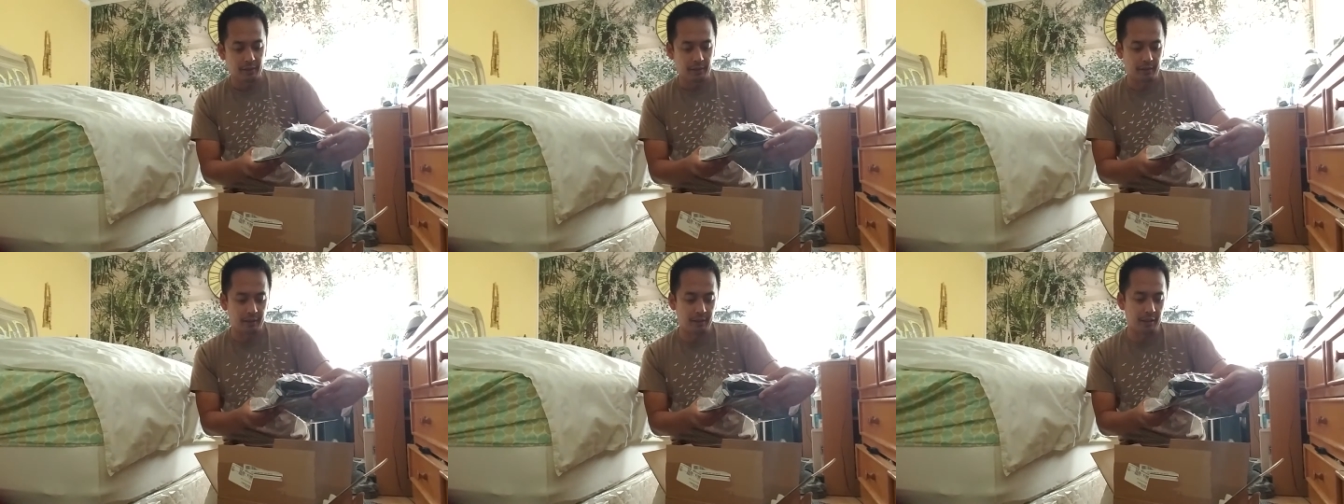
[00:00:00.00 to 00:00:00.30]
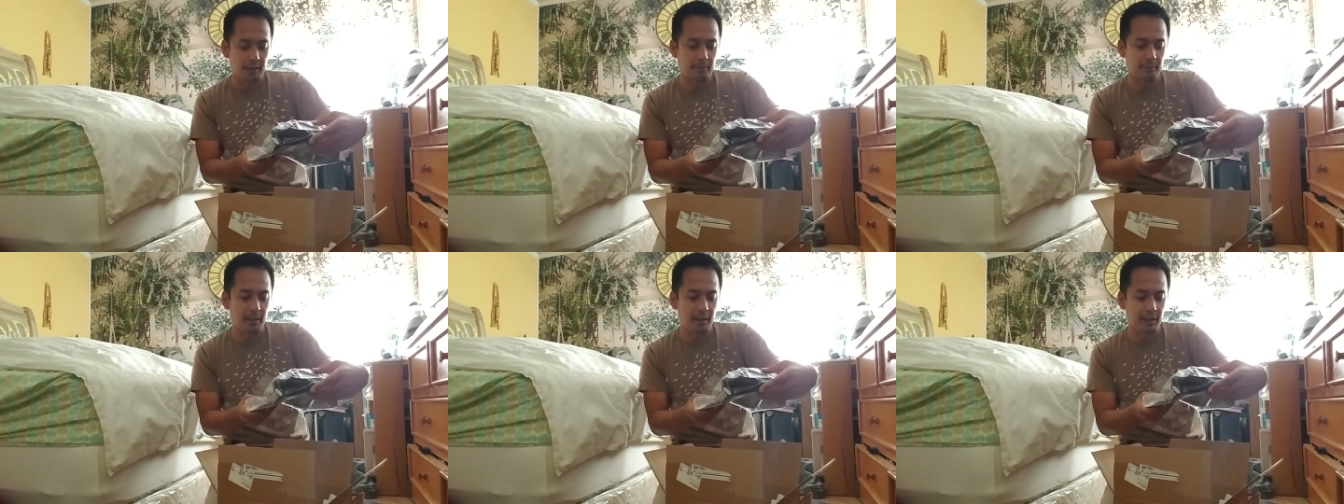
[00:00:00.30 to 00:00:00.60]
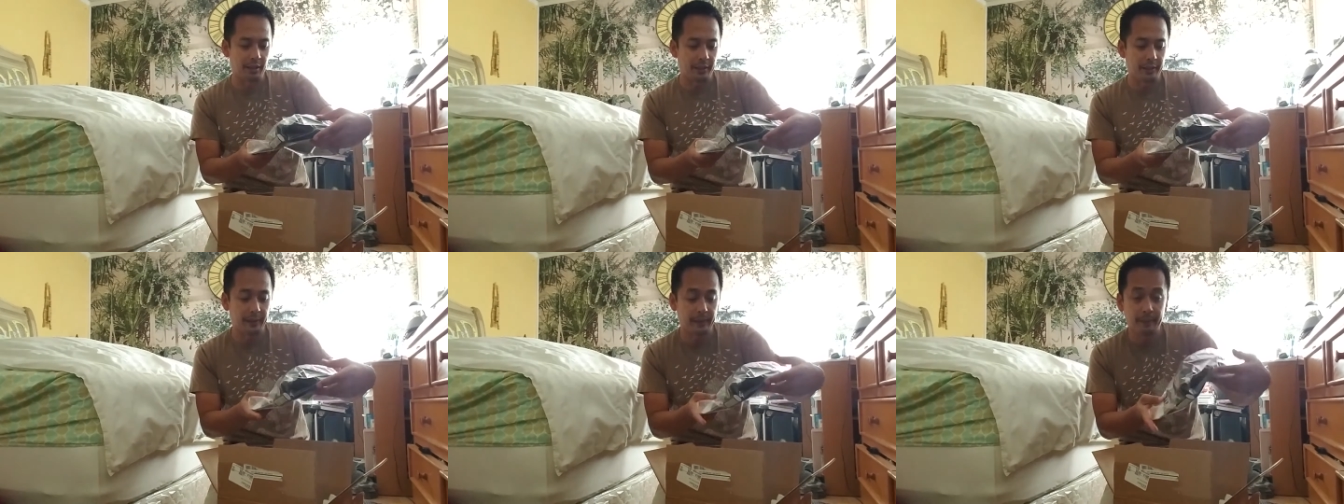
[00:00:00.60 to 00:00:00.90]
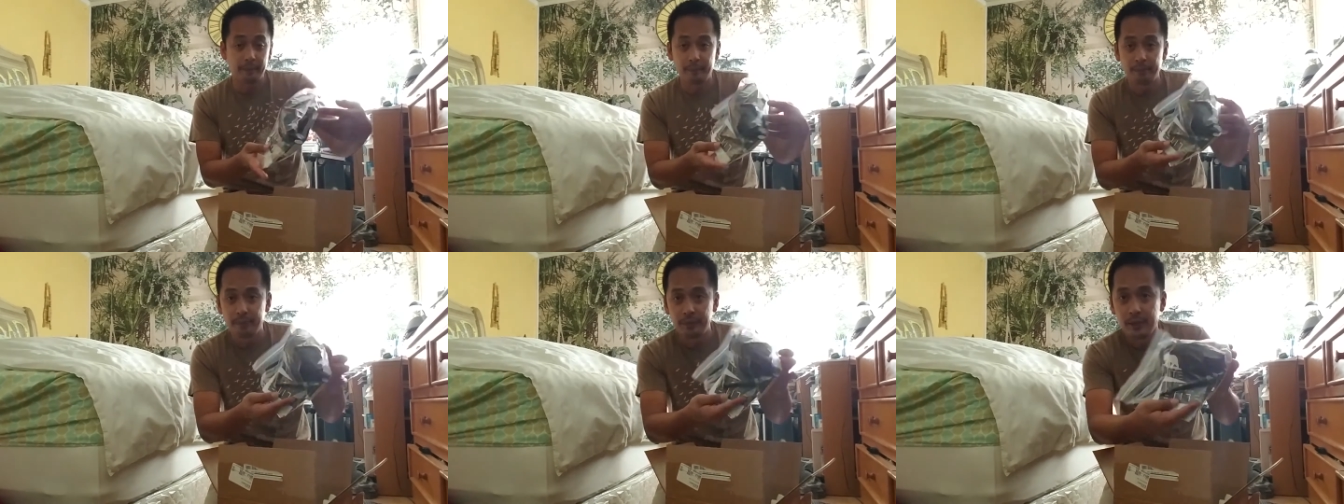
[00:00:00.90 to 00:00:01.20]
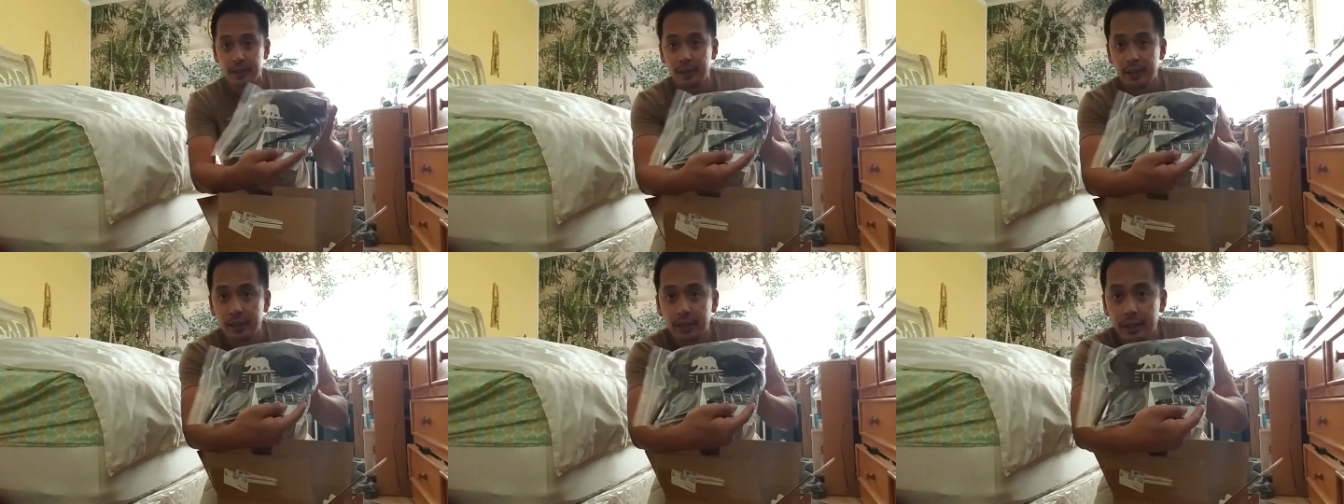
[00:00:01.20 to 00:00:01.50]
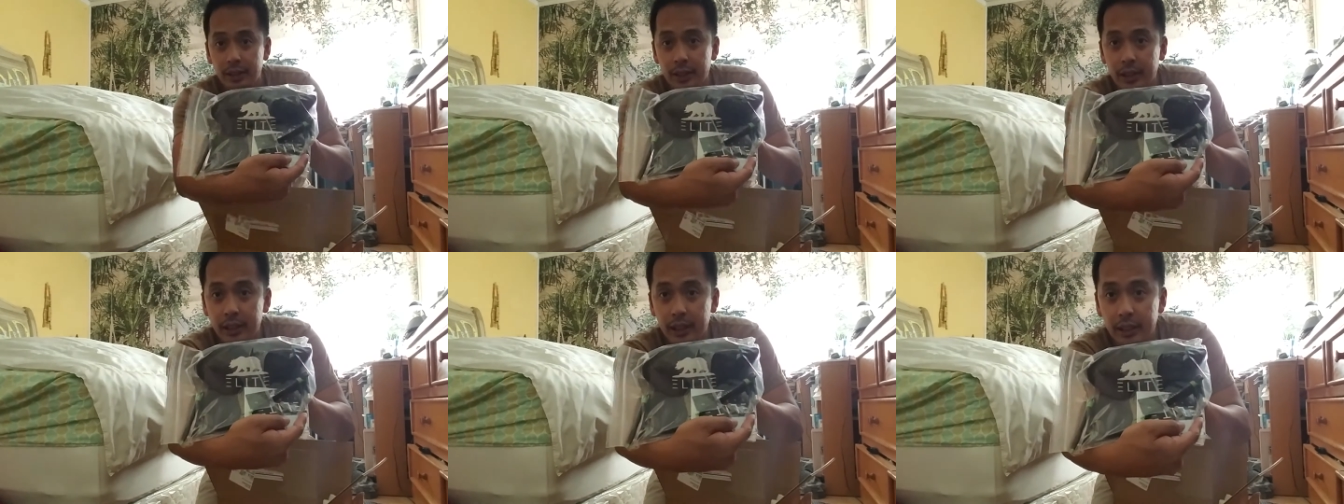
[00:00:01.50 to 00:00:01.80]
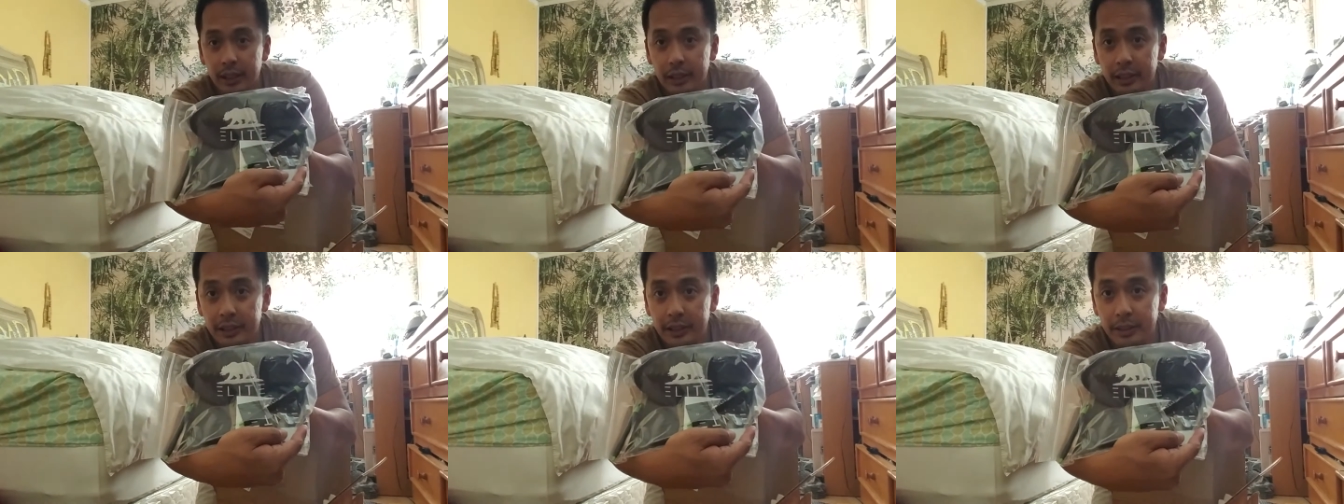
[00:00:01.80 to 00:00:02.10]
got my
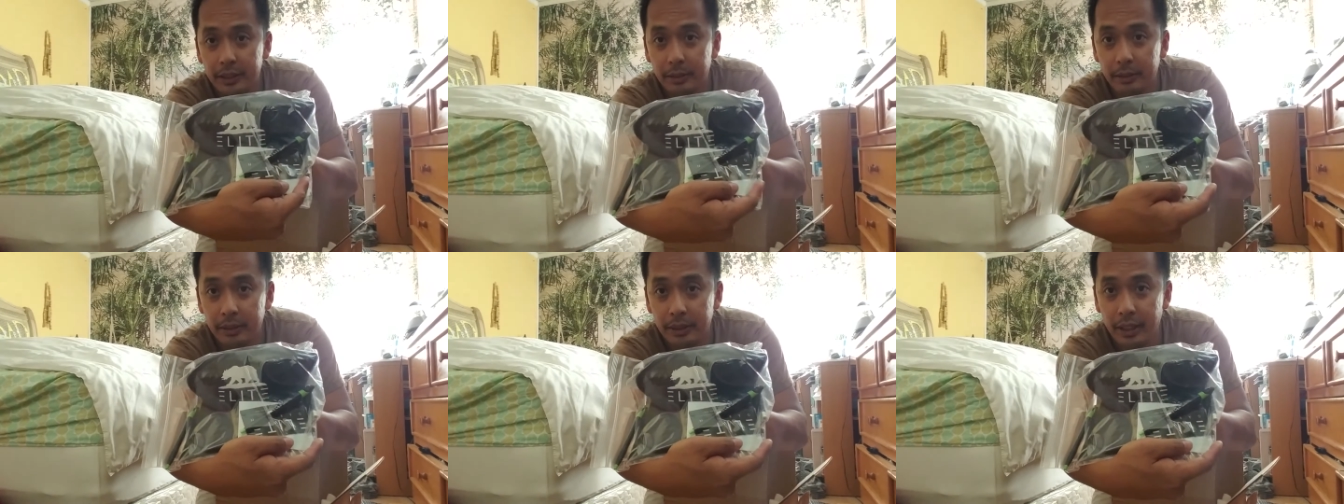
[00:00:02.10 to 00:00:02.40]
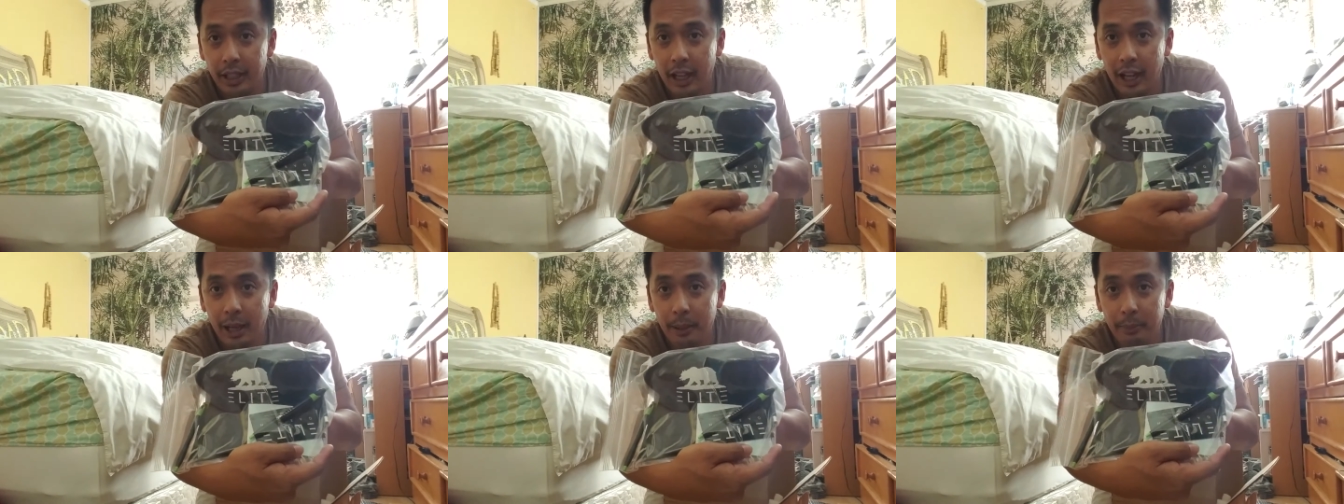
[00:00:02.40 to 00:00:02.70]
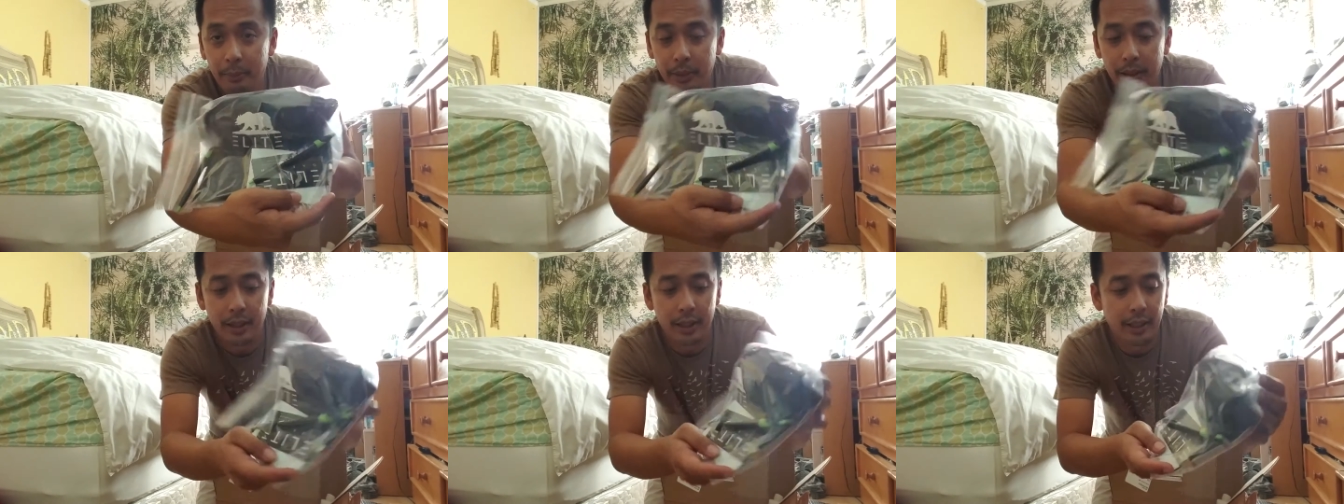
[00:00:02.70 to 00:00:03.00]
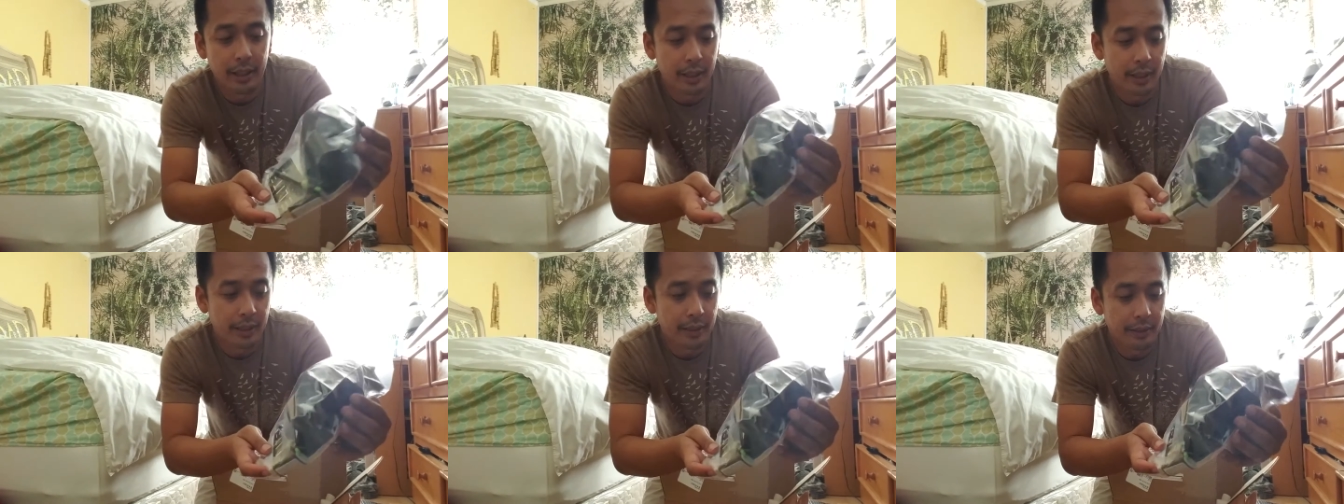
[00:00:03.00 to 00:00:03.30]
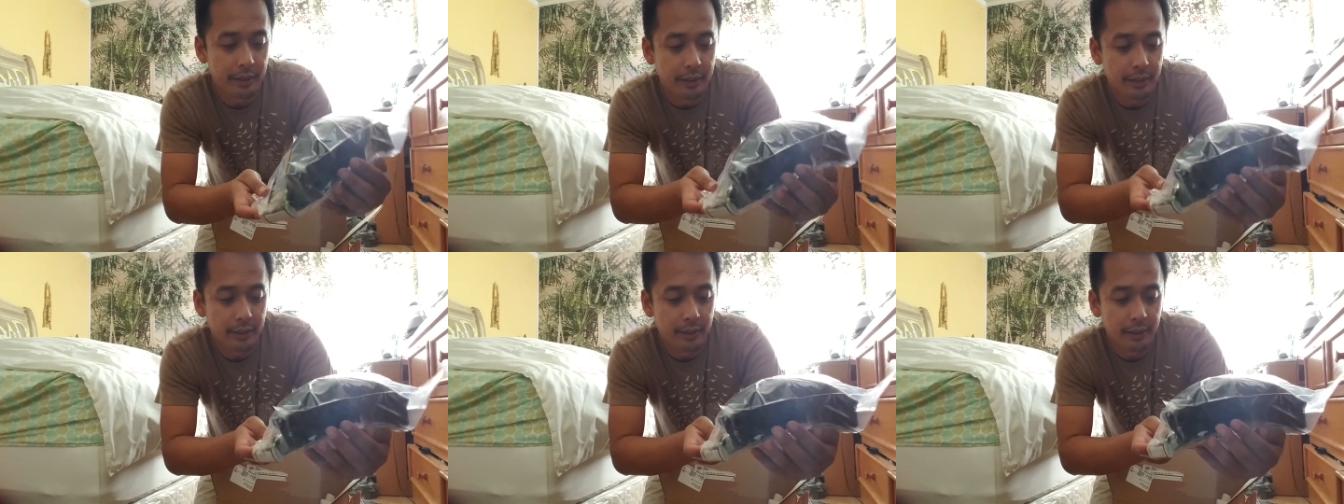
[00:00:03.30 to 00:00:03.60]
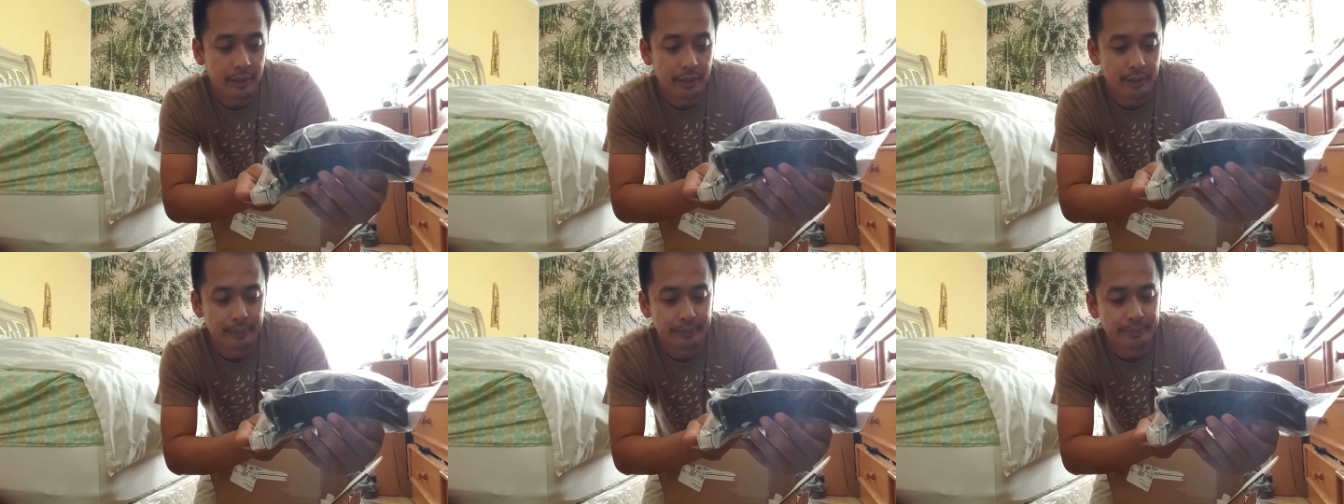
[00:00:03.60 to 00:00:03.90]
elite cap and uh,